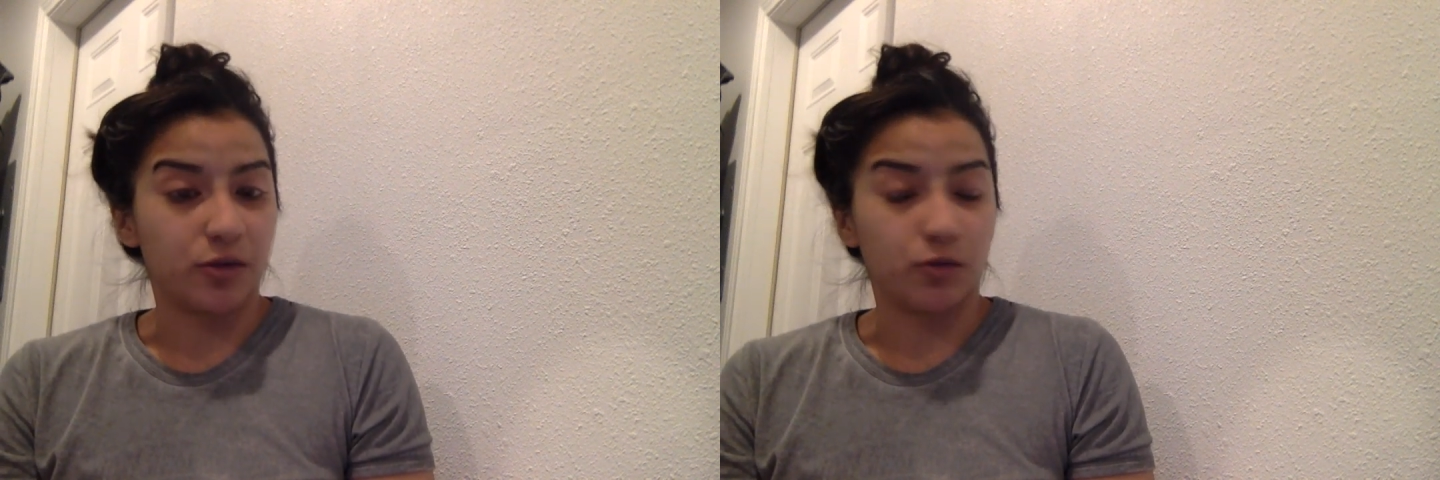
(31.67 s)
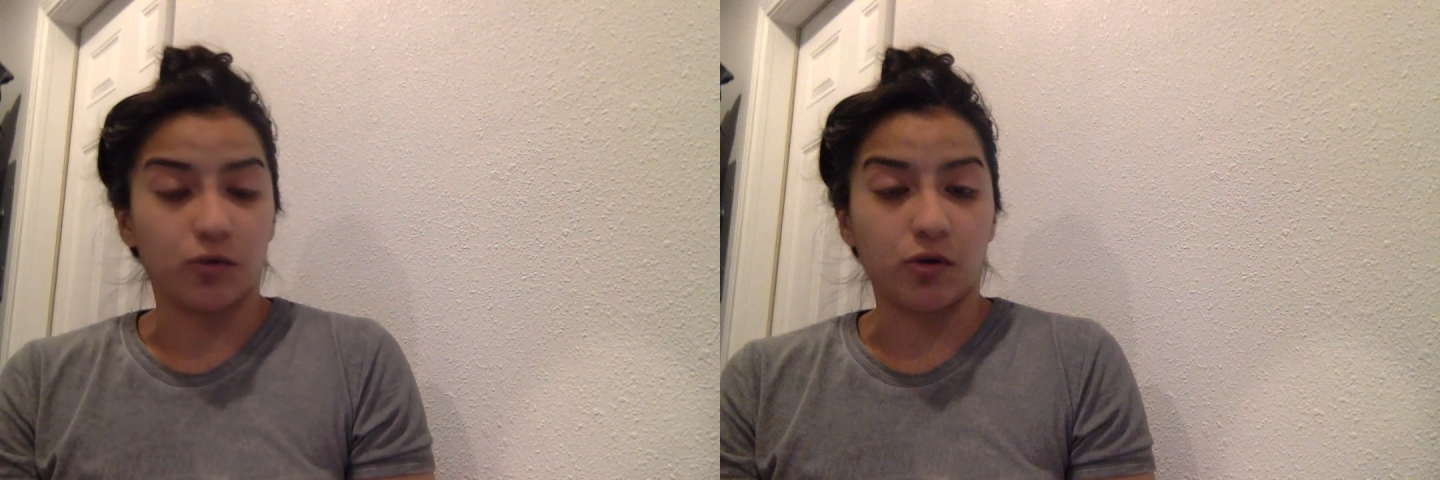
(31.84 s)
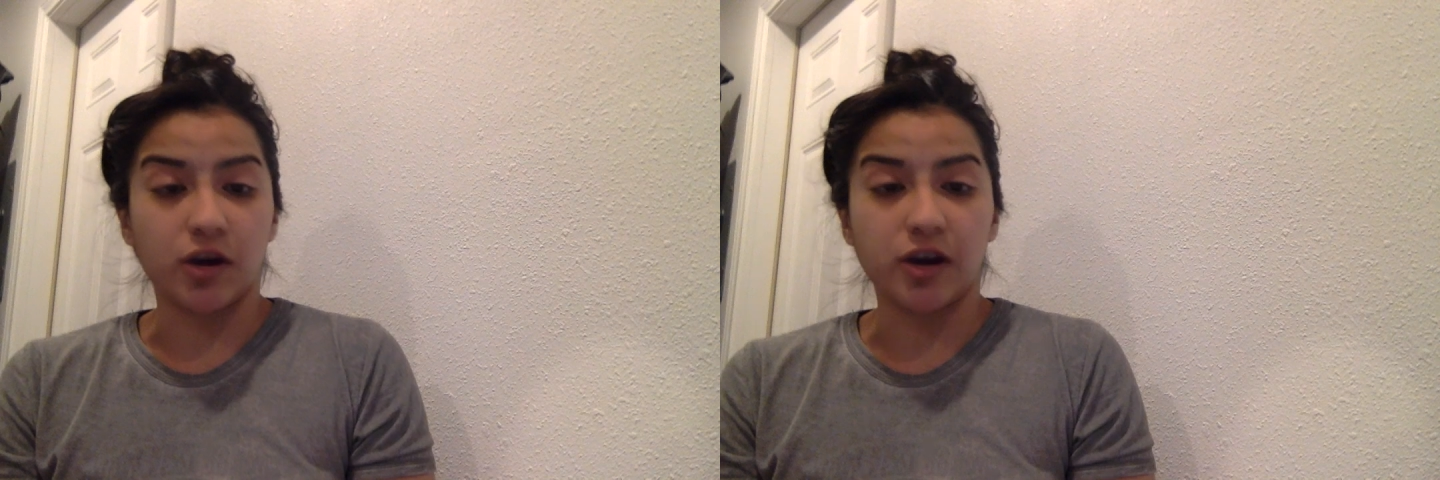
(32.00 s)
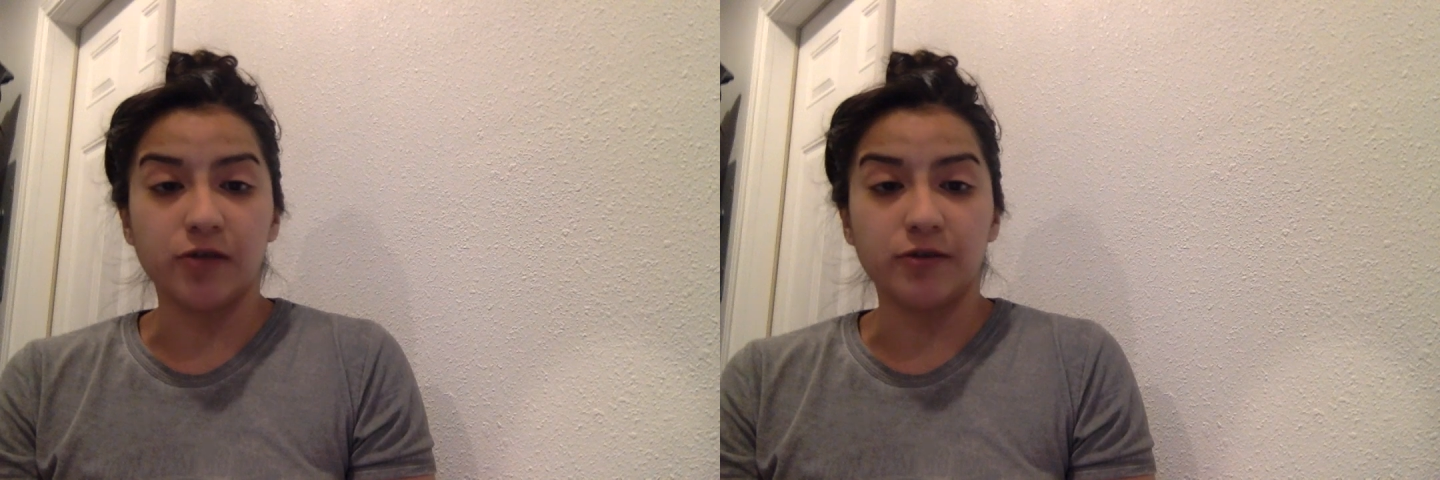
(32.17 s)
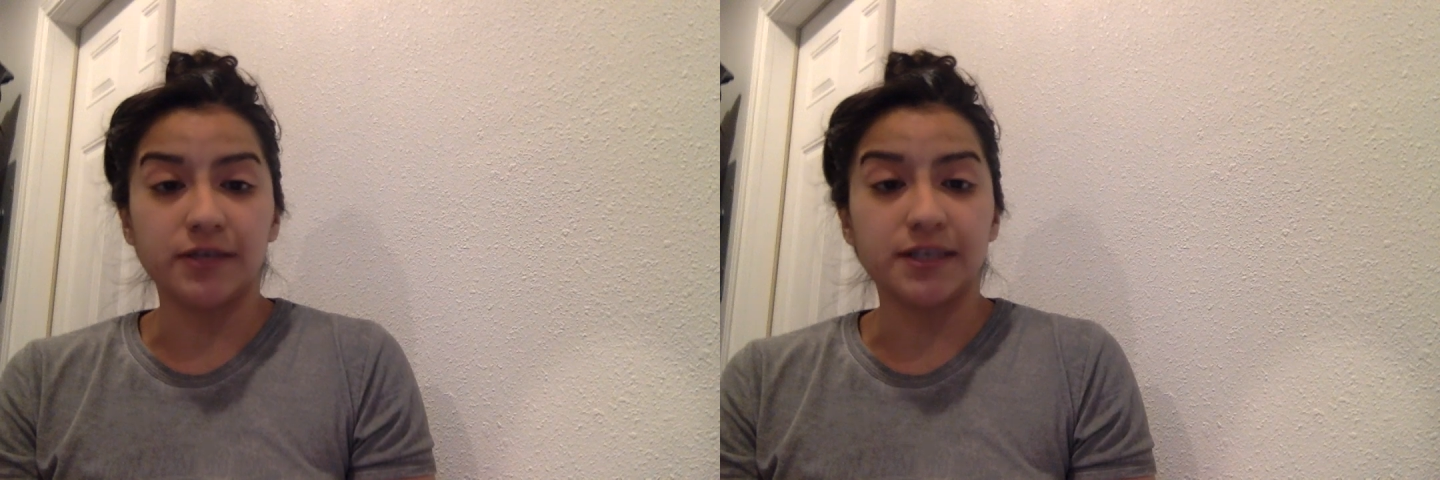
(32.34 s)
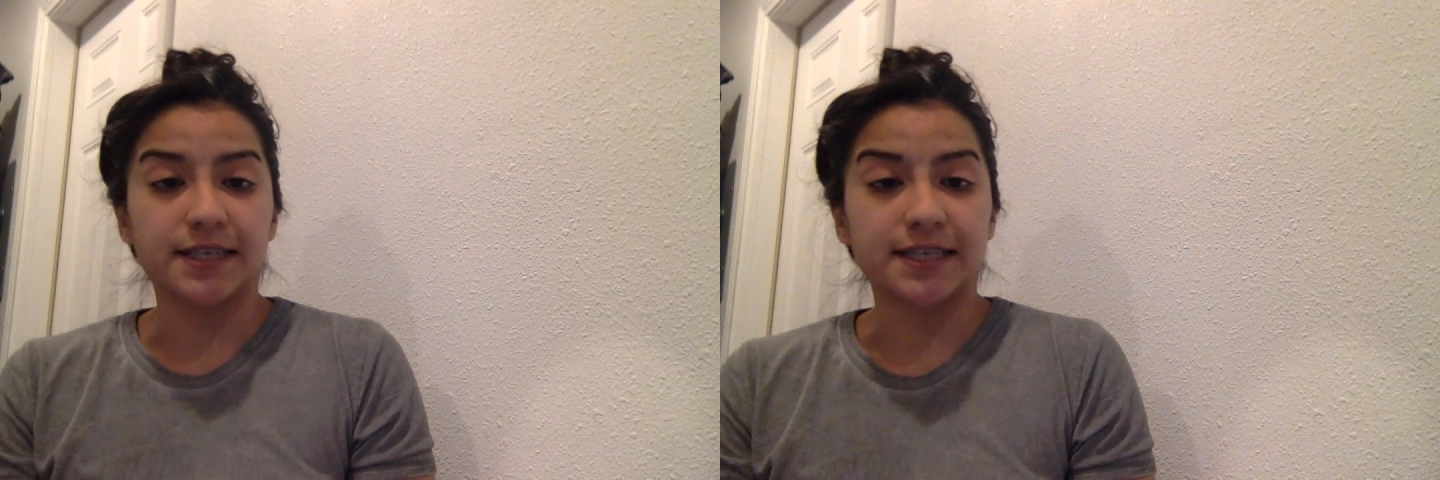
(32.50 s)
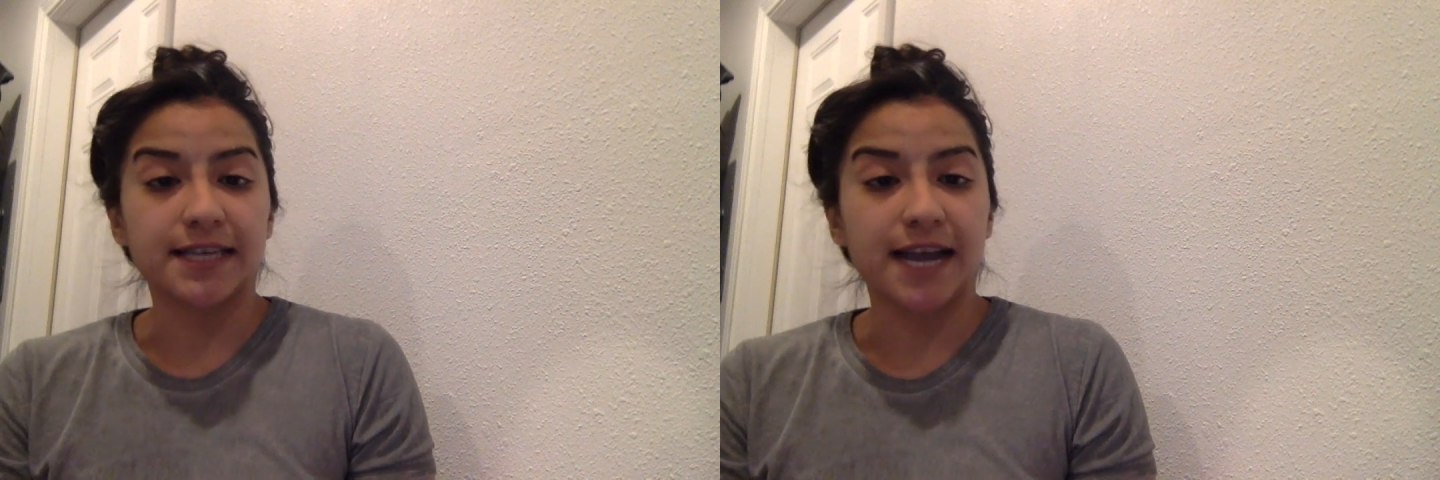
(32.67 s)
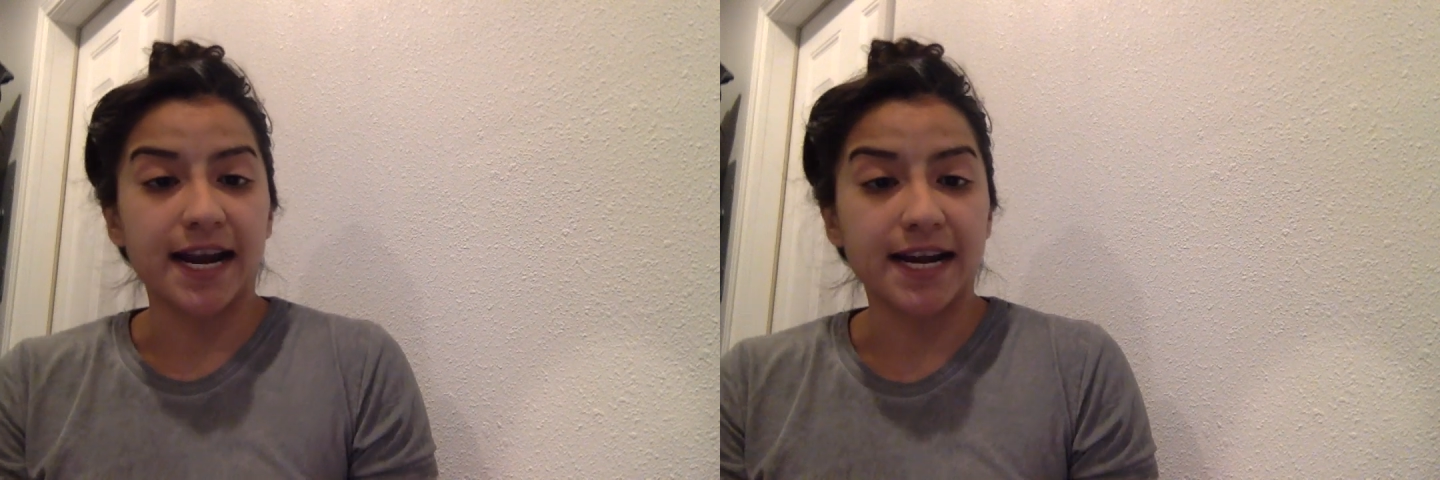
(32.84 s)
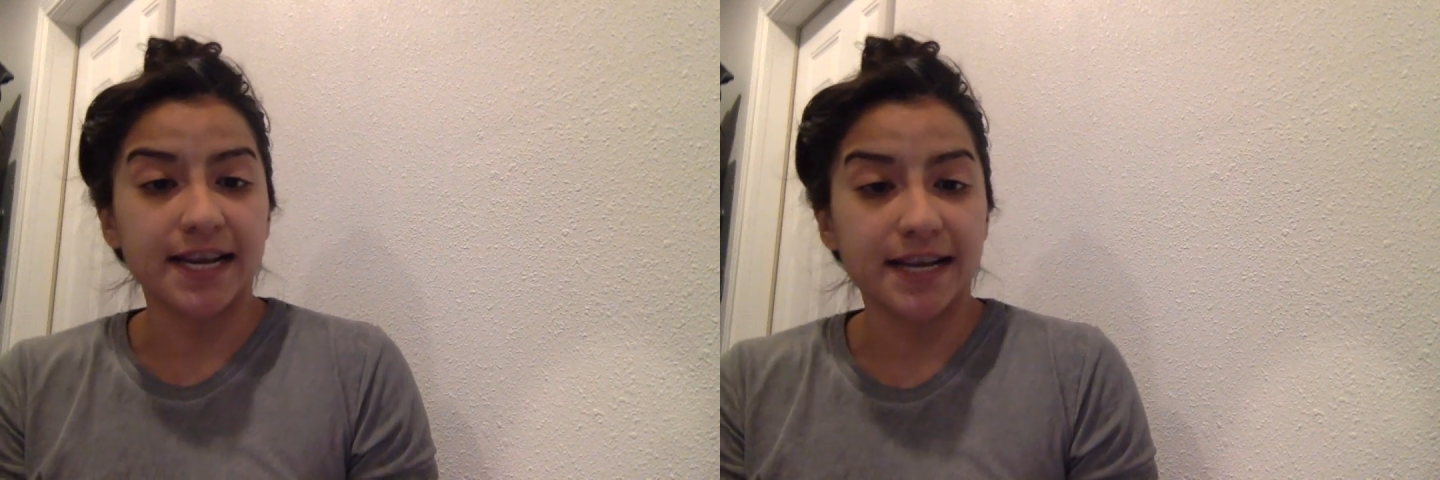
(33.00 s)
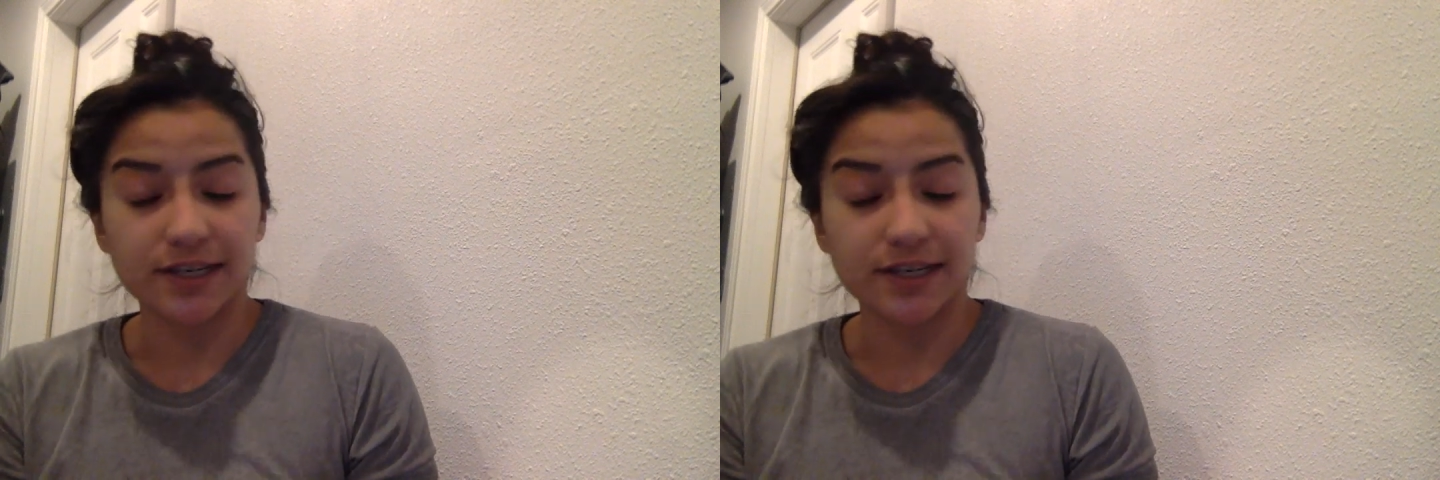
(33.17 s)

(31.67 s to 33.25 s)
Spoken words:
the Royal Society